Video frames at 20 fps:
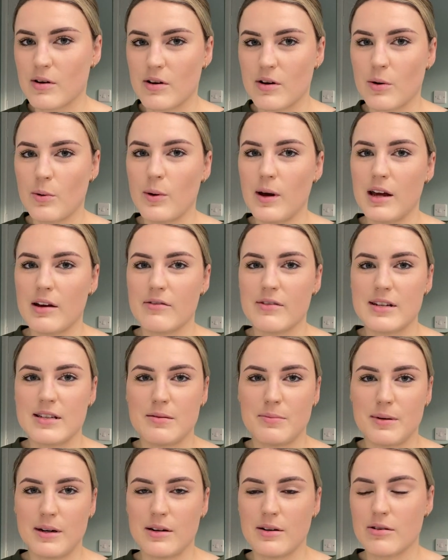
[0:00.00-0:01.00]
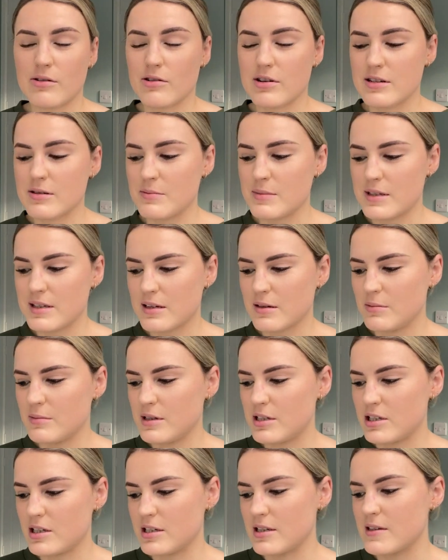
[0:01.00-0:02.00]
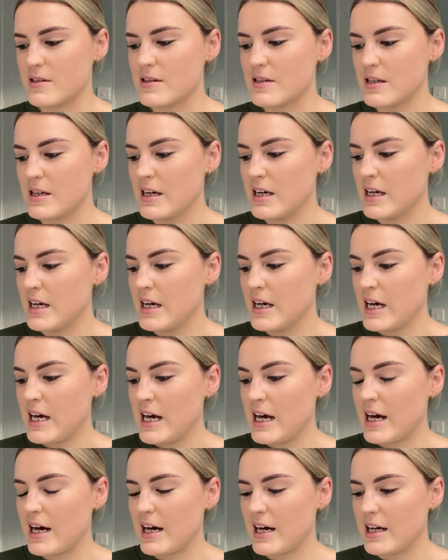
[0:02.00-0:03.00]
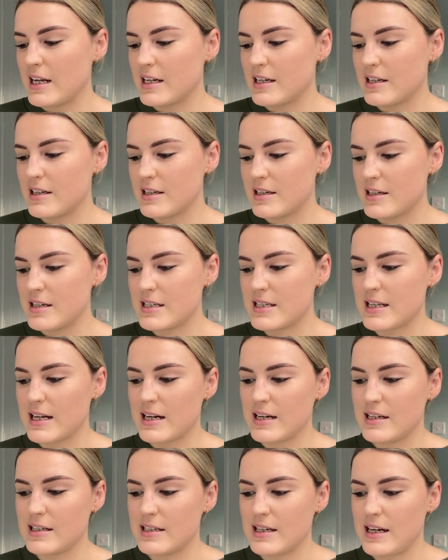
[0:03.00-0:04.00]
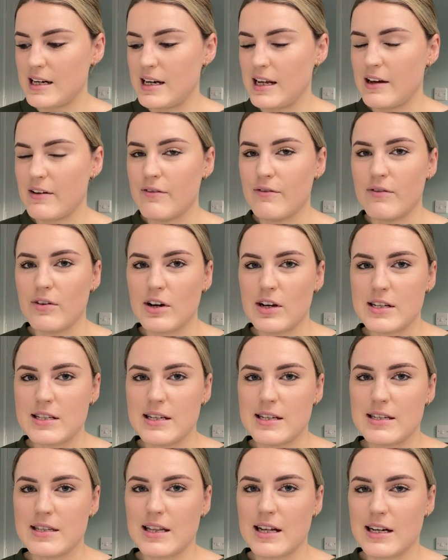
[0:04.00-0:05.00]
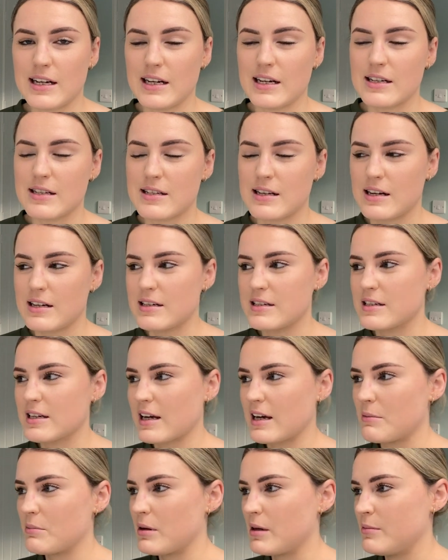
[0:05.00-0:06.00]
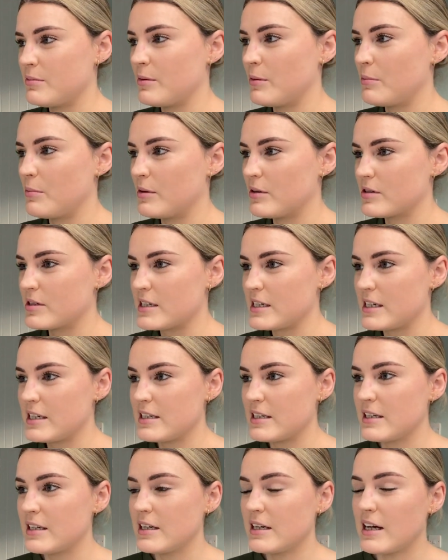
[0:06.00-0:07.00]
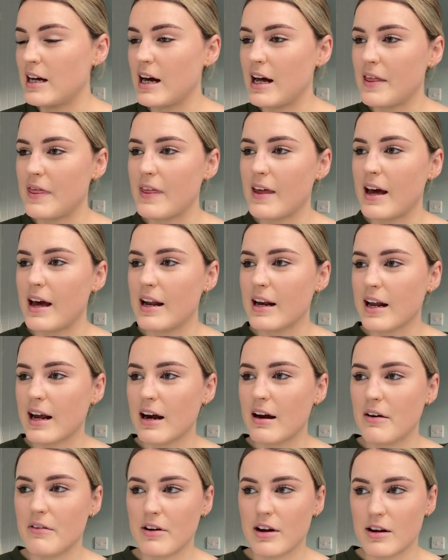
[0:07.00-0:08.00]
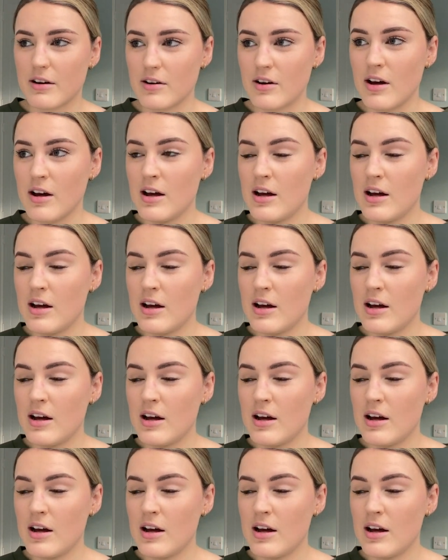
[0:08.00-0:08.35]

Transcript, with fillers: queries about Christmas commissions and send any invoices that I need to send to get people booked in, and then carry on